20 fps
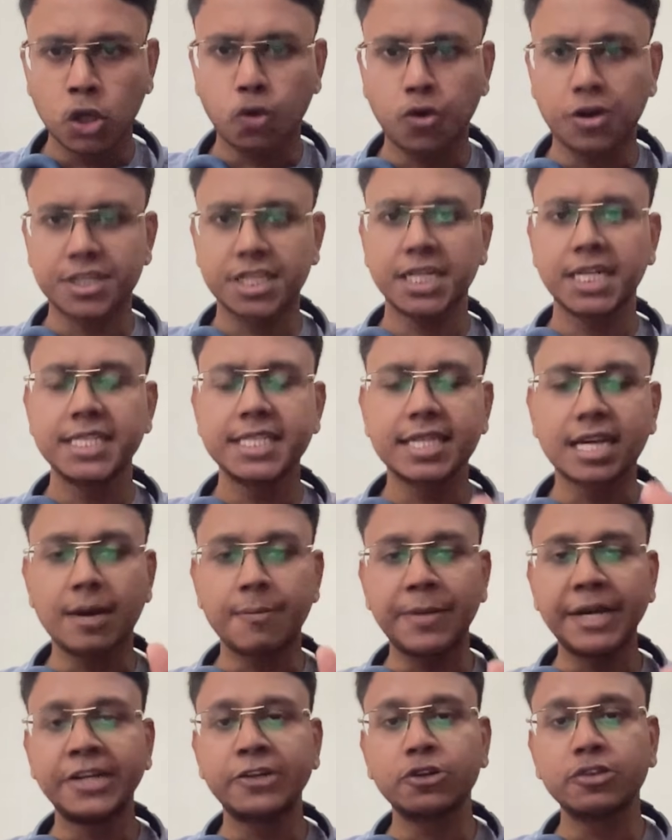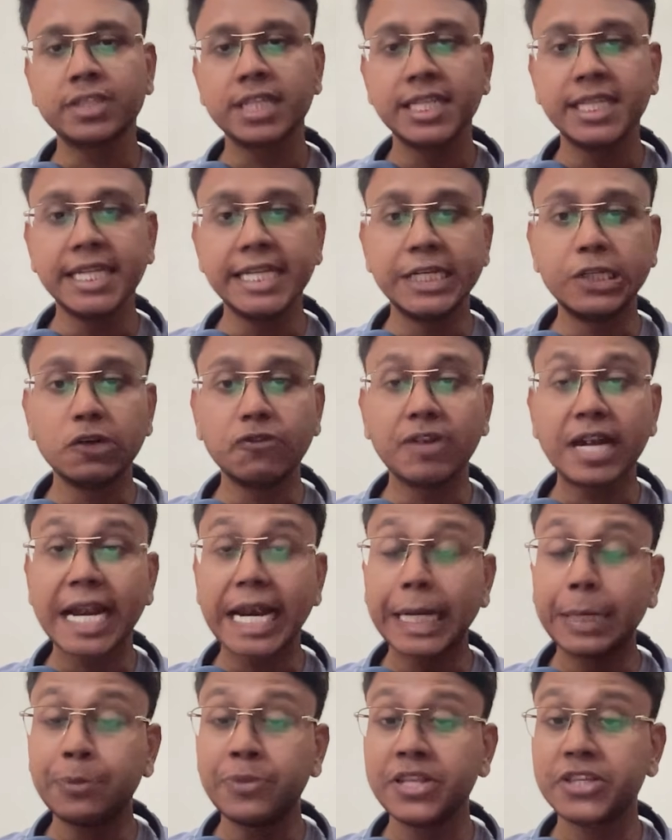Question is, comment on the need of
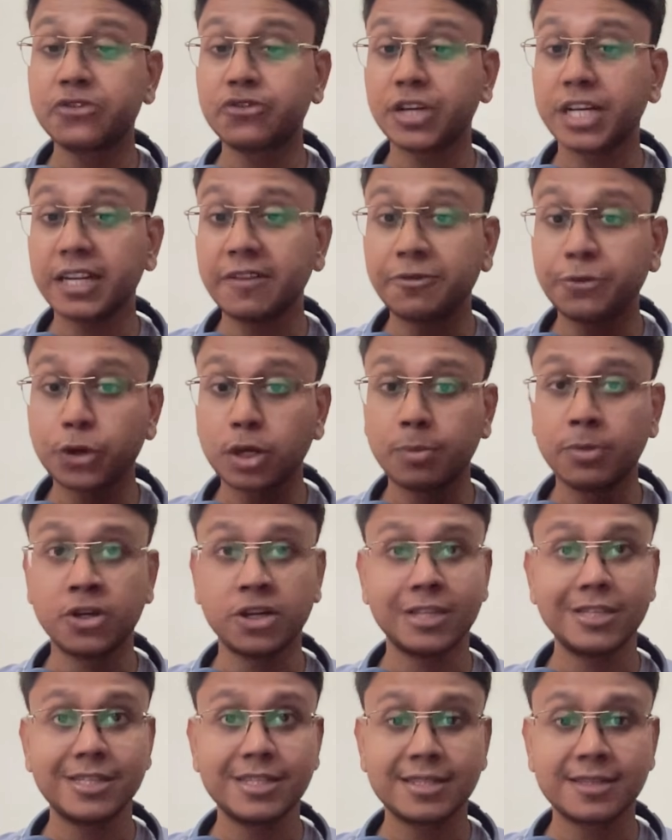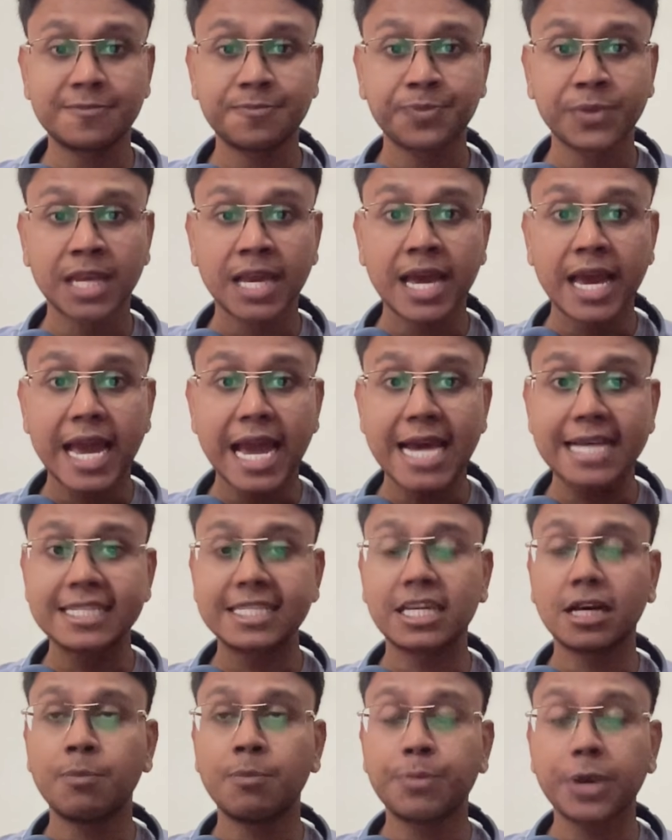administrative tribunals
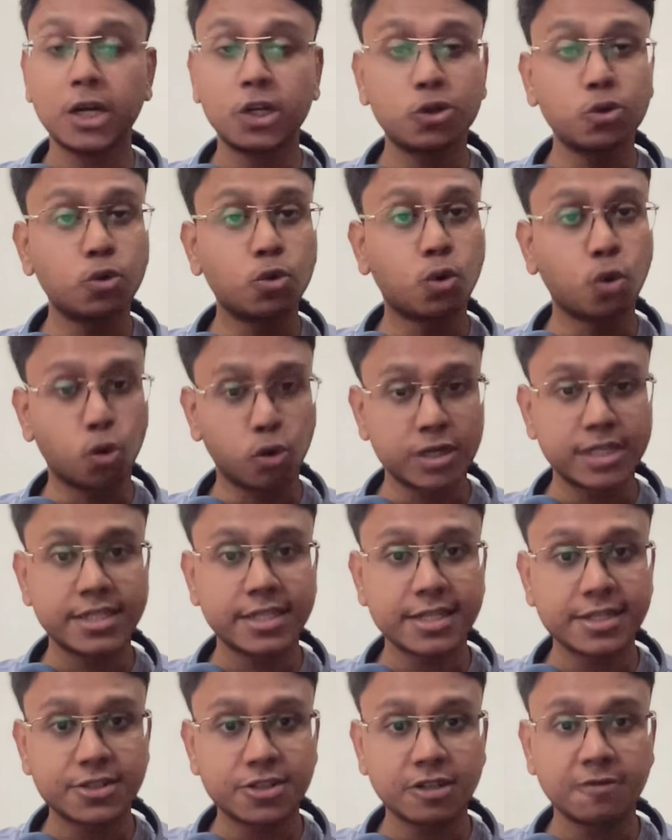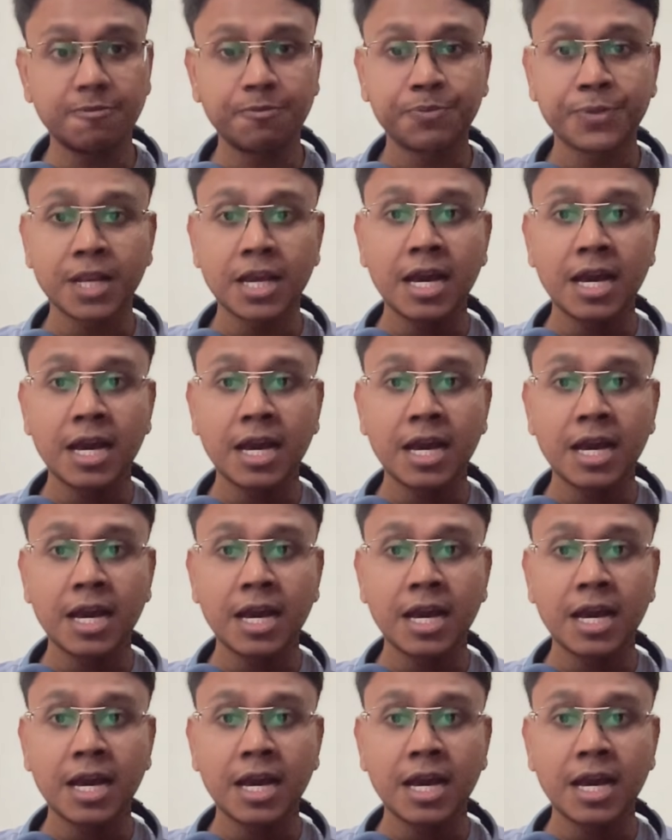as compared to court system.